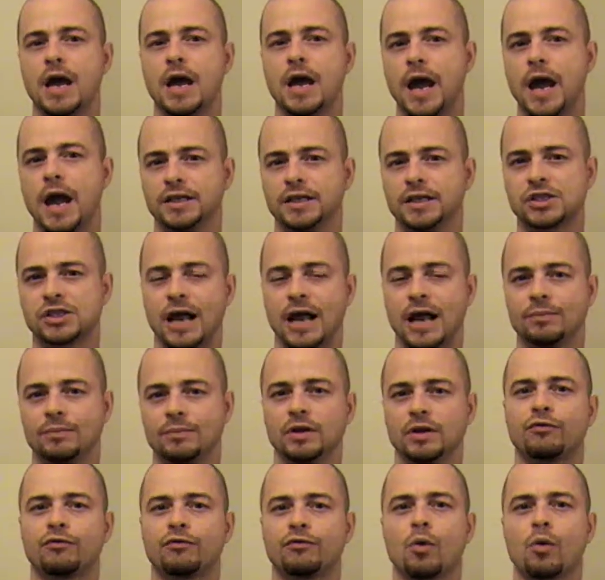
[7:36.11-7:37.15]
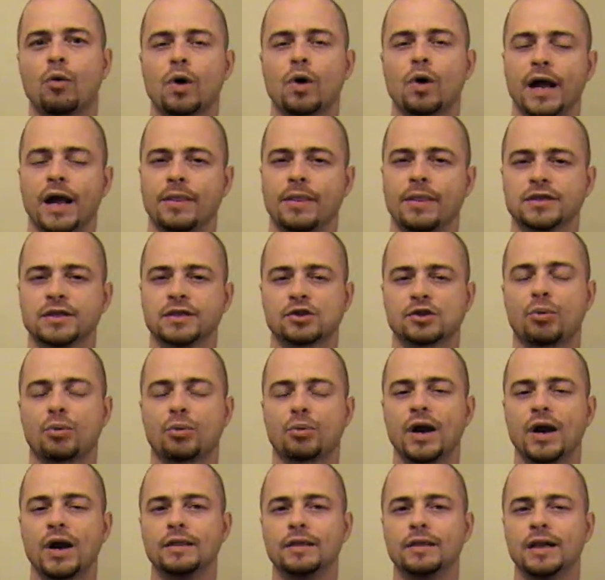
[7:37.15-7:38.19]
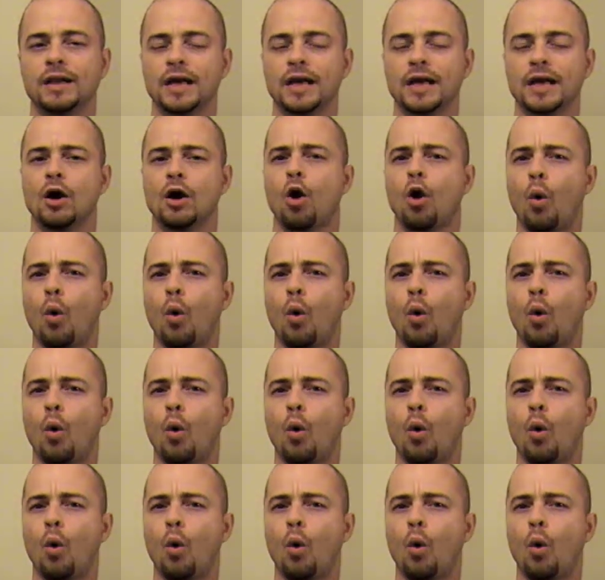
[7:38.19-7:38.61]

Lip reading: and snapped it forward and then sprained the knee.